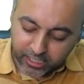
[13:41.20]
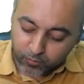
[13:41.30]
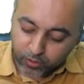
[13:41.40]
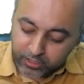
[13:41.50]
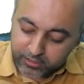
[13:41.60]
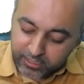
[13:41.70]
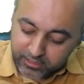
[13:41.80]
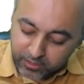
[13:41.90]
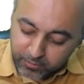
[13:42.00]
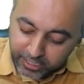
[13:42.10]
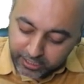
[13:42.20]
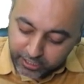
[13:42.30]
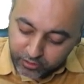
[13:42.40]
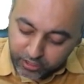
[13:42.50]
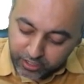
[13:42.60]
And what is the
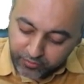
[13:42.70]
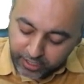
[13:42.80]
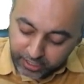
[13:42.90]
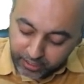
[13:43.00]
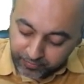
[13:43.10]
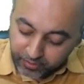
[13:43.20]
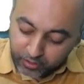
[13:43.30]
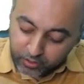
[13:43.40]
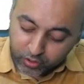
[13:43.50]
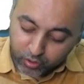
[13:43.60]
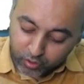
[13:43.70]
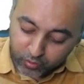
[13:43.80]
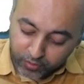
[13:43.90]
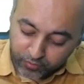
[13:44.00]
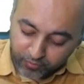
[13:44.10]
similarity in urinary finding?
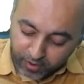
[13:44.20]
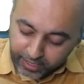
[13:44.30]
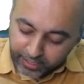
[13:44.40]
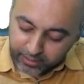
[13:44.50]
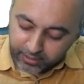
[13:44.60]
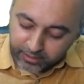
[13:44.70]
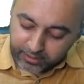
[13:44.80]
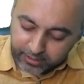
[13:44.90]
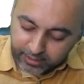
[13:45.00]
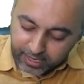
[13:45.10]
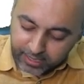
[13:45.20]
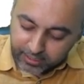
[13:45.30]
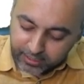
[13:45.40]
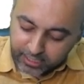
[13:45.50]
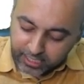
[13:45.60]
You will find that
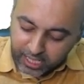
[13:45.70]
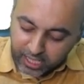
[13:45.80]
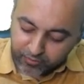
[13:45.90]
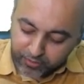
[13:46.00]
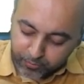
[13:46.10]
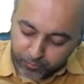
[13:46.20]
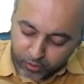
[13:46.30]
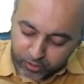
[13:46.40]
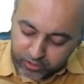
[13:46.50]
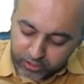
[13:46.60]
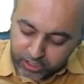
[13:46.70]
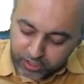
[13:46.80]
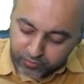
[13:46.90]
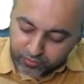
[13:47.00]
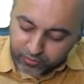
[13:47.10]
they have the
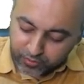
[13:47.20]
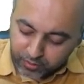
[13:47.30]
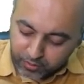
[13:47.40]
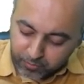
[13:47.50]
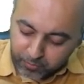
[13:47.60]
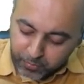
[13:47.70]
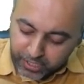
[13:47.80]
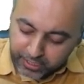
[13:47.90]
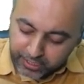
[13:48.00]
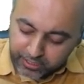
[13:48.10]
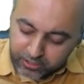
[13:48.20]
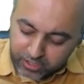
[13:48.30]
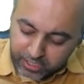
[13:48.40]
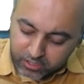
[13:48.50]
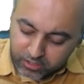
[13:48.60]
positive Benedict's
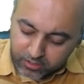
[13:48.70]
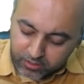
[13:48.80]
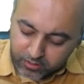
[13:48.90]
test